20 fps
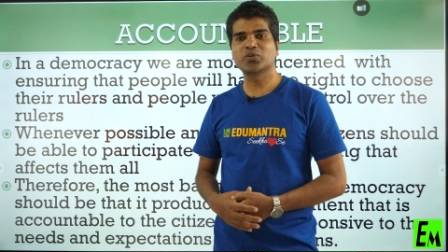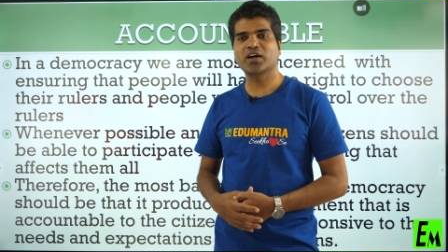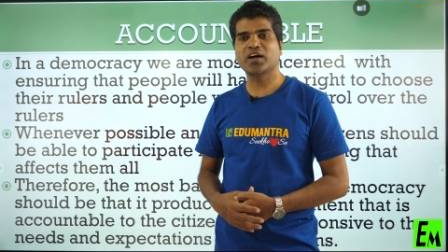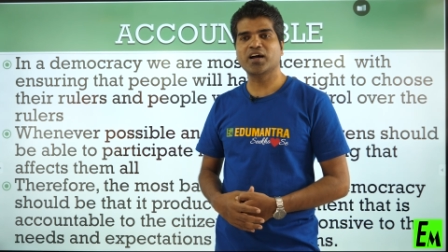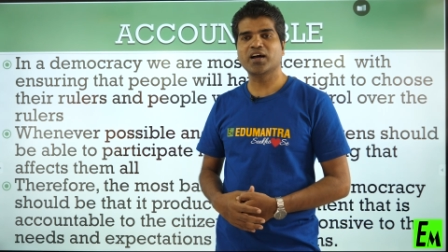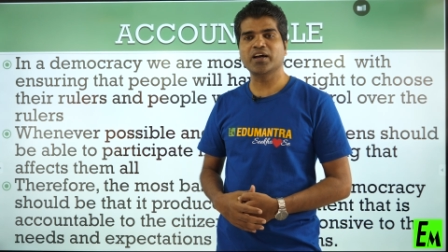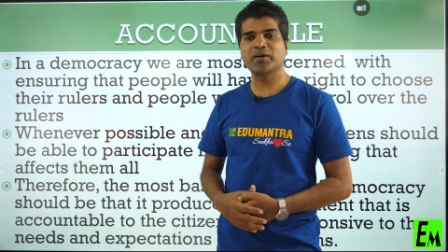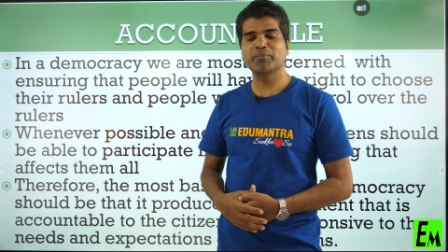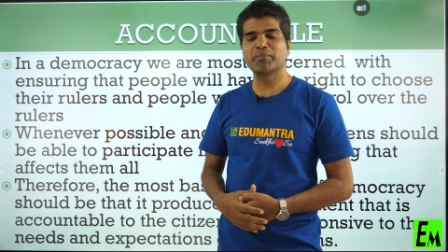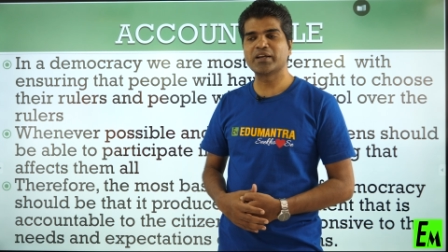
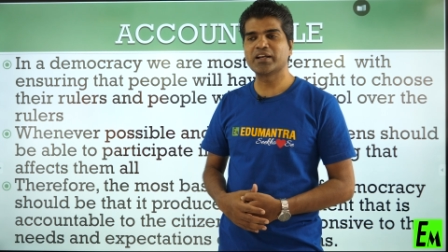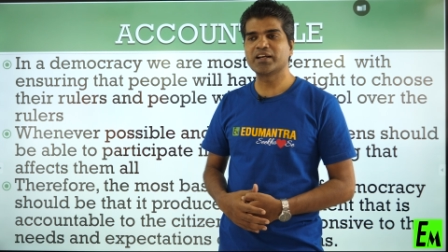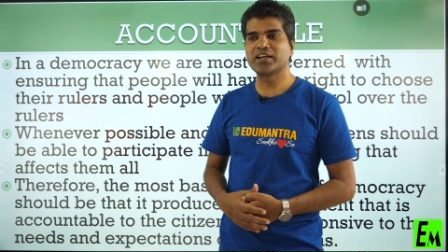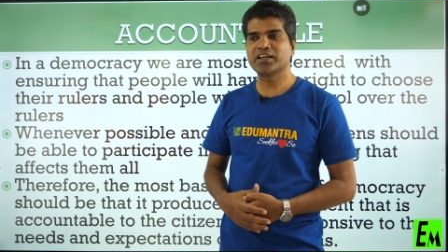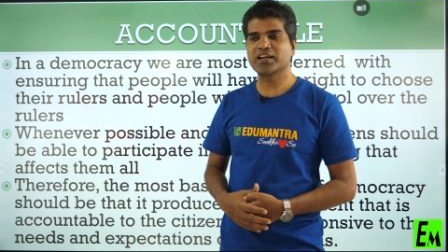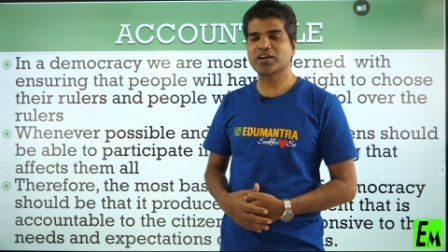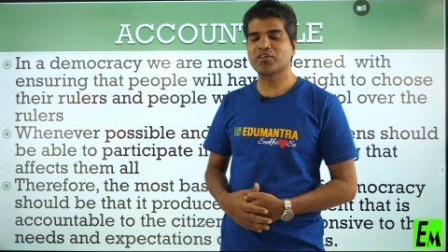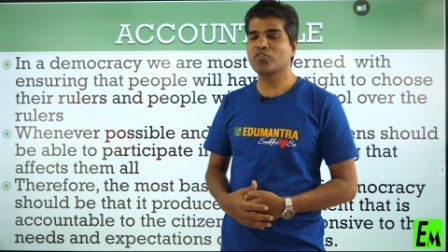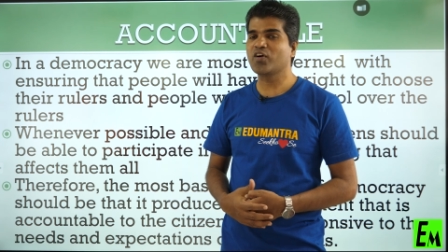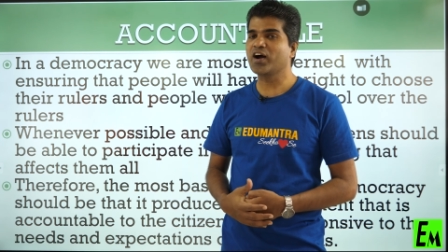the
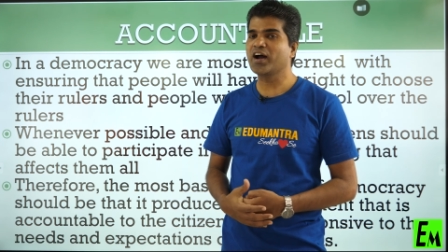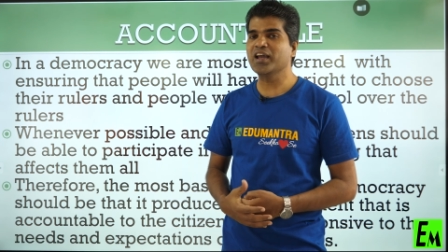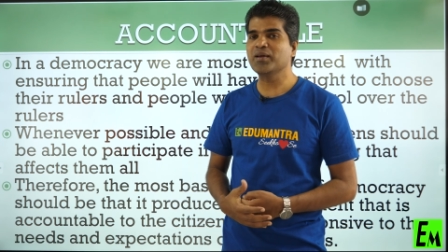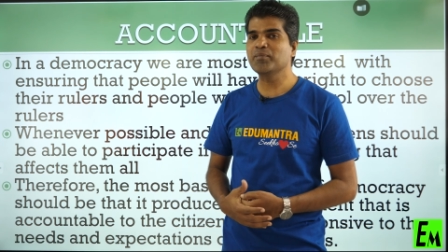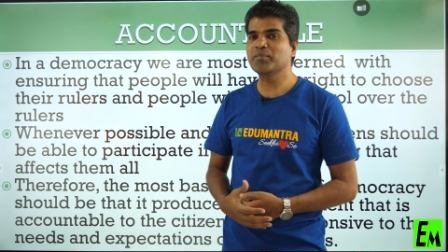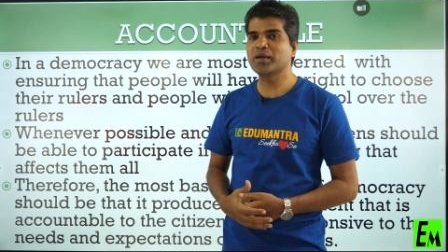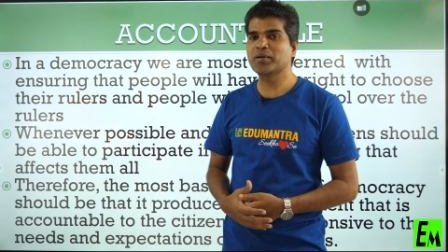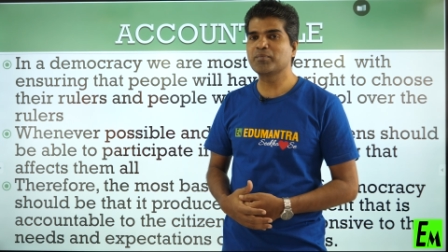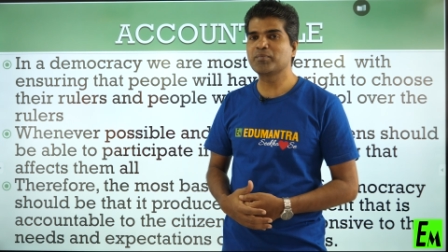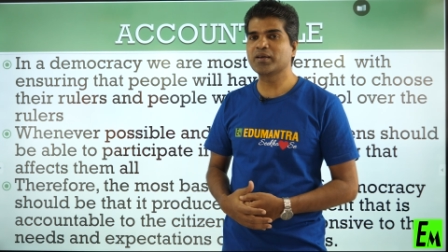media. Why
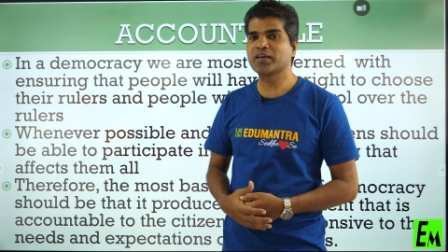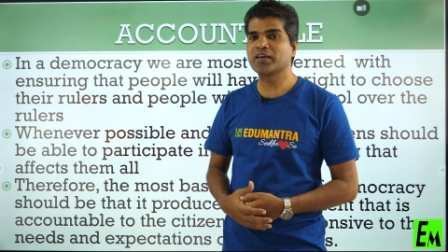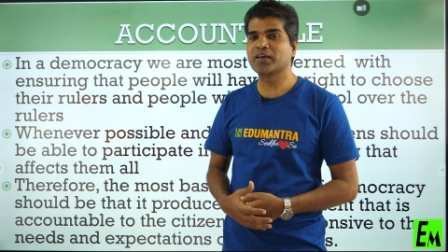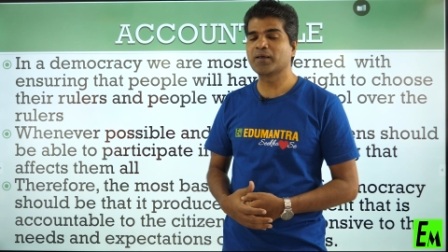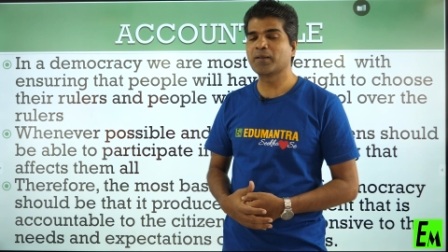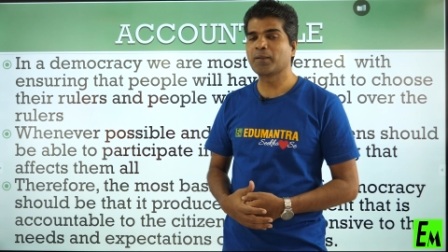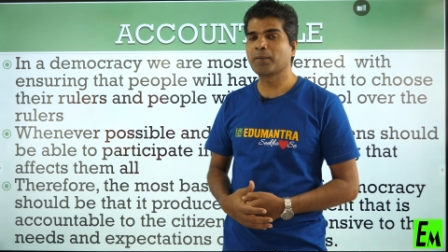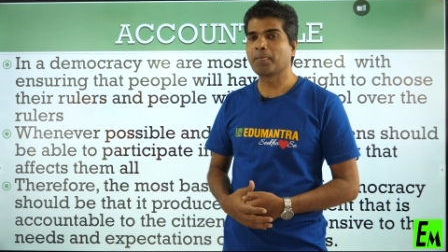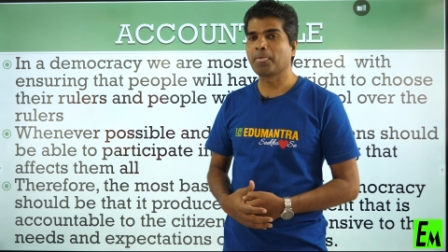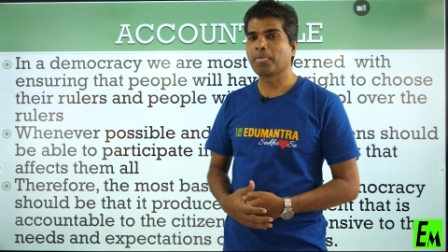maybe?